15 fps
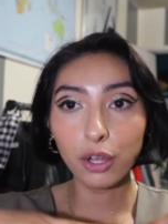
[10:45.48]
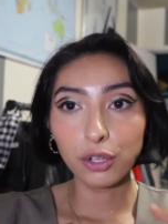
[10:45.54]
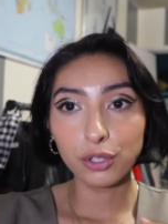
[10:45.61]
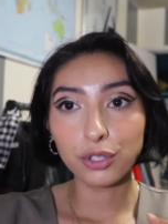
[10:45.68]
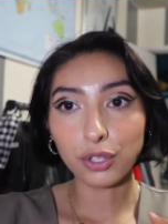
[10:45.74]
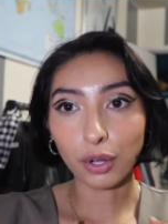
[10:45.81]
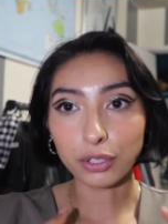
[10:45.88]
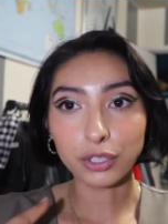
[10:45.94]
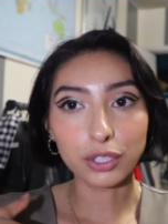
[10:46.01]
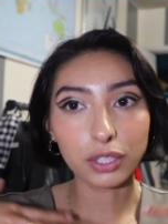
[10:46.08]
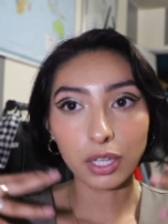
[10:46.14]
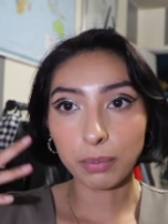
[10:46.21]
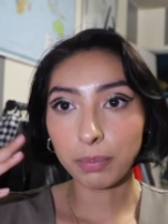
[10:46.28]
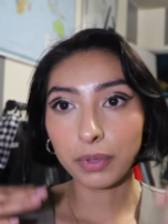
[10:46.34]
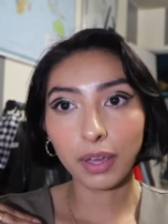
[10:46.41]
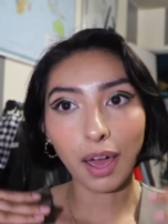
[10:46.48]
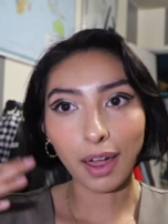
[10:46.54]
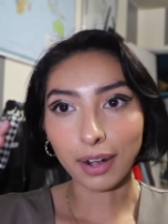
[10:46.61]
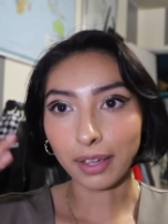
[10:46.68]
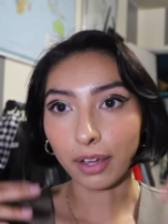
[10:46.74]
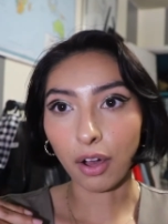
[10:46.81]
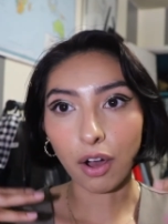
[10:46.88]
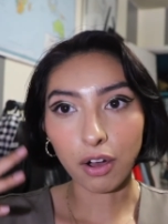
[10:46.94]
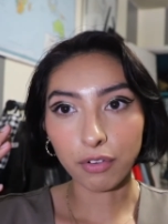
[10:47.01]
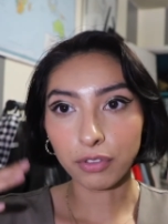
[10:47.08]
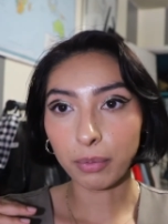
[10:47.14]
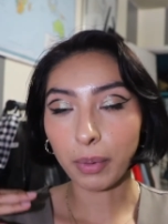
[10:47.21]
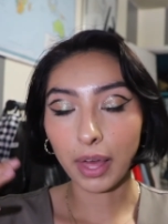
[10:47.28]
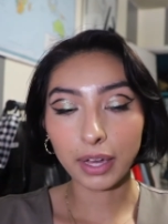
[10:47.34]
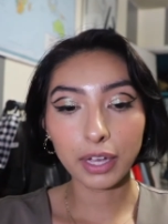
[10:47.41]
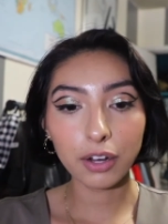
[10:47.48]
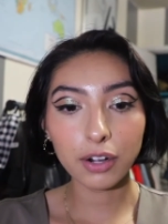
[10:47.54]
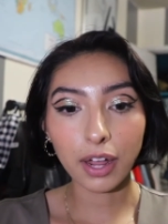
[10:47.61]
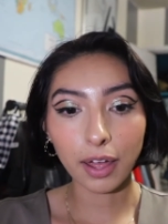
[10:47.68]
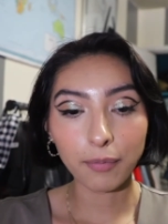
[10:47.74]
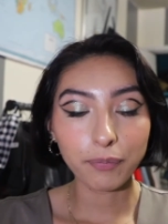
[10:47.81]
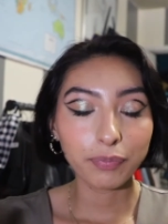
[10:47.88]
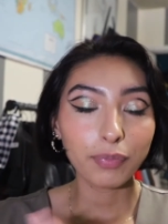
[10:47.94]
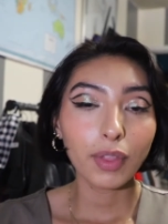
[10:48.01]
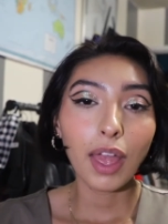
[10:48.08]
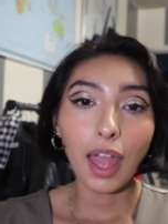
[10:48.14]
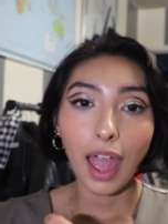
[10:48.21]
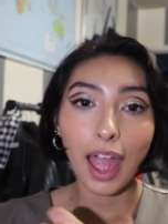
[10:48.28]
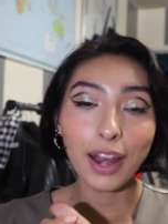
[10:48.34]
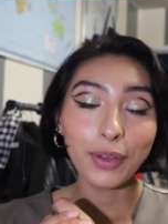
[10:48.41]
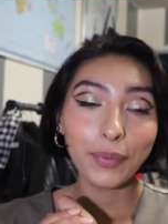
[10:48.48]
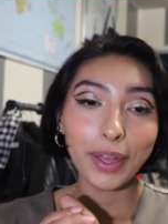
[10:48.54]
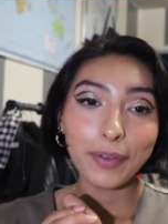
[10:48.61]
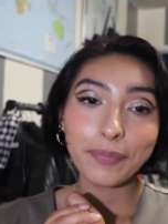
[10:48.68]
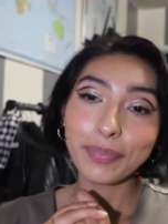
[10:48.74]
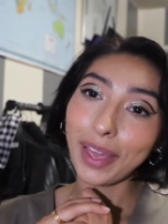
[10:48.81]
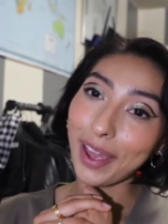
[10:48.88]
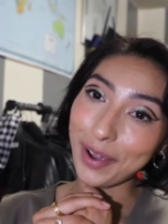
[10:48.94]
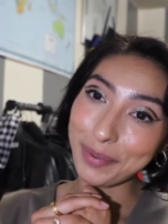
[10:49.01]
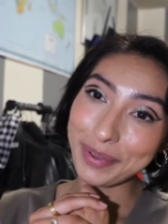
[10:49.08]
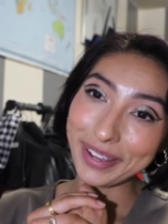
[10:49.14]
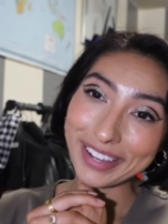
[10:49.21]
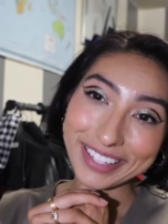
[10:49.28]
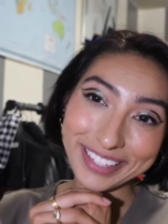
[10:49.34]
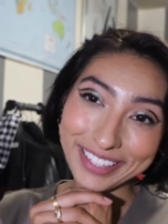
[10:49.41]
So I'll just keep cutting off the black hair dye. Anyway, I hope you guys